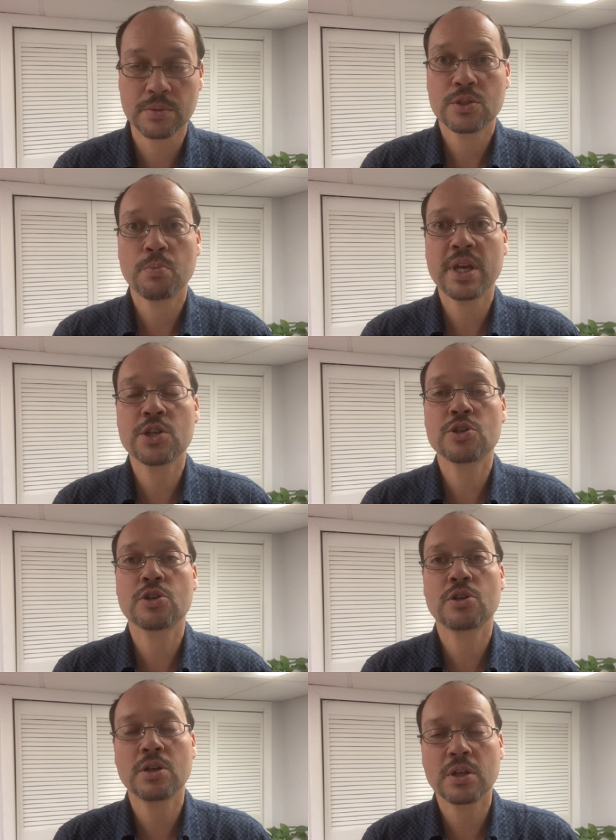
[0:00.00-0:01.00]
So make sure a
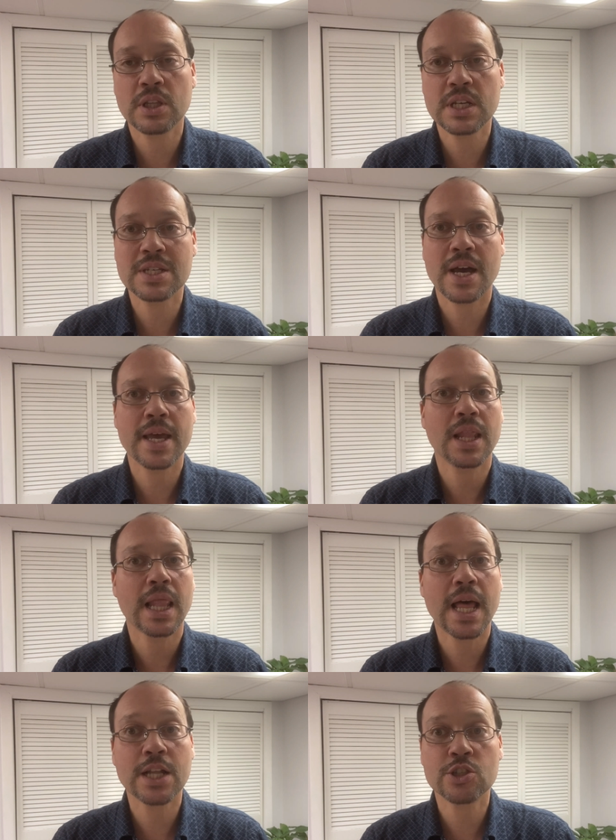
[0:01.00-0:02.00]
good, clean diet,
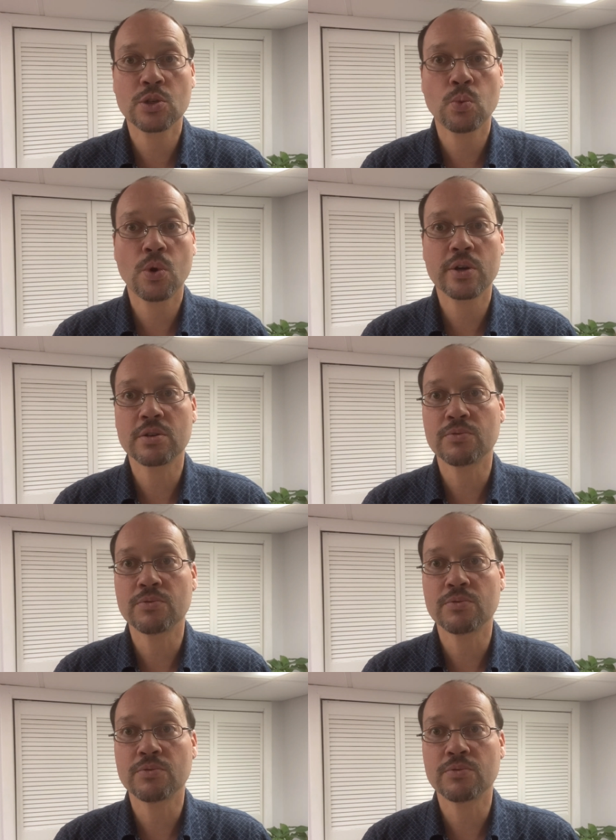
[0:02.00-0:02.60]
lots of water,